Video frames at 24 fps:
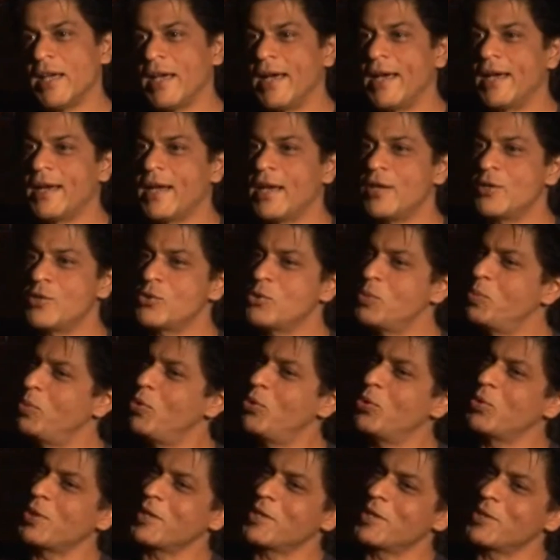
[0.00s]
and I used to
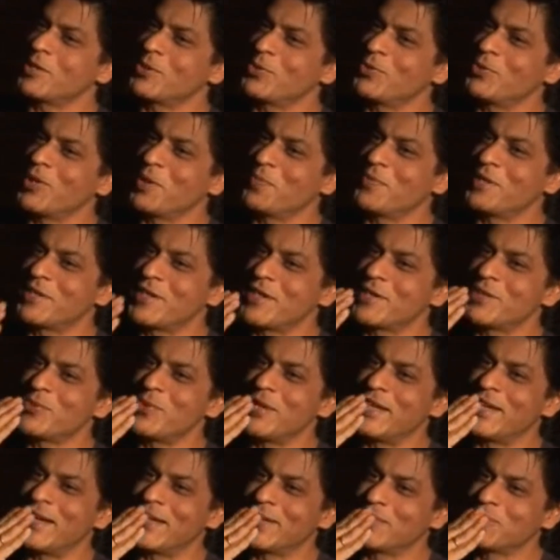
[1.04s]
blow kisses to them and say,
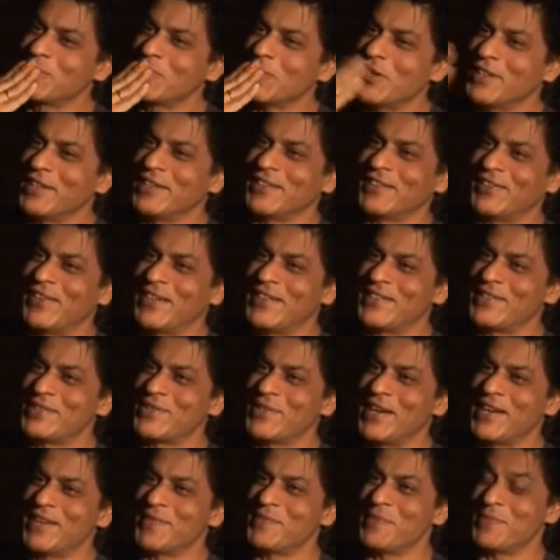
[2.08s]
sweetheart. So
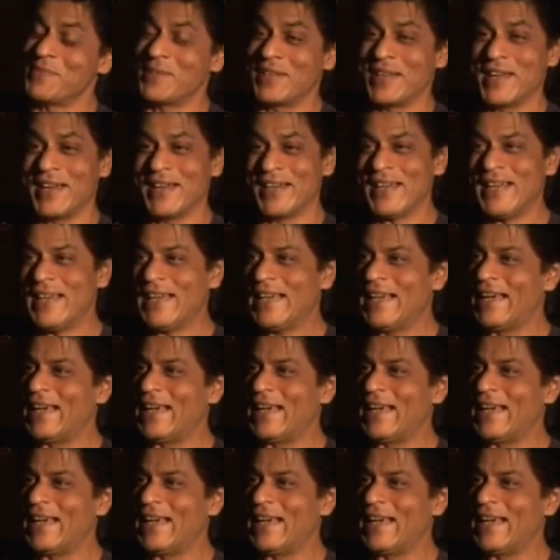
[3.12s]
I remember that.